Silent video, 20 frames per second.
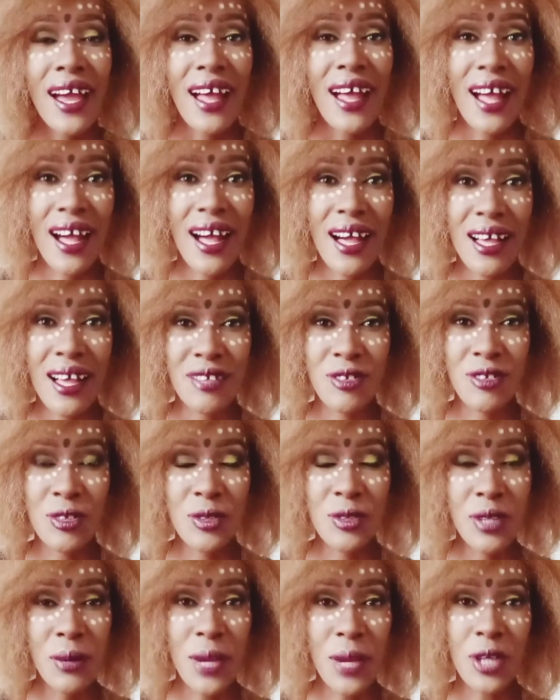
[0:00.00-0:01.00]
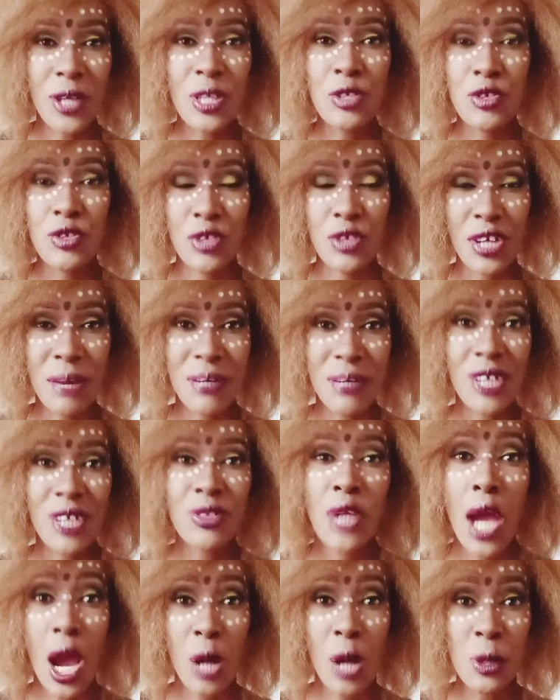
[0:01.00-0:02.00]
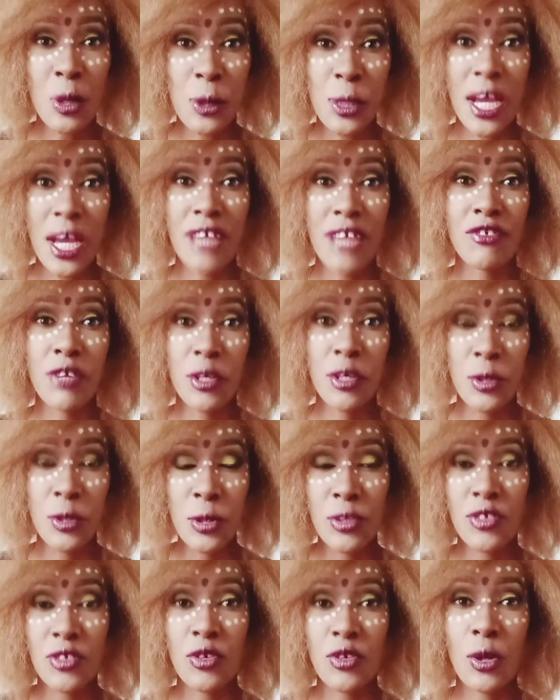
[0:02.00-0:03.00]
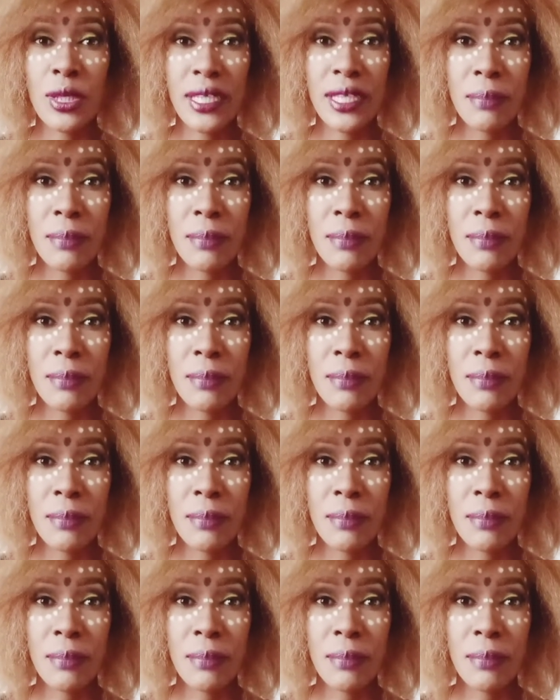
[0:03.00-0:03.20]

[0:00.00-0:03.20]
Uh, so today we are going to talk about how you can reduce your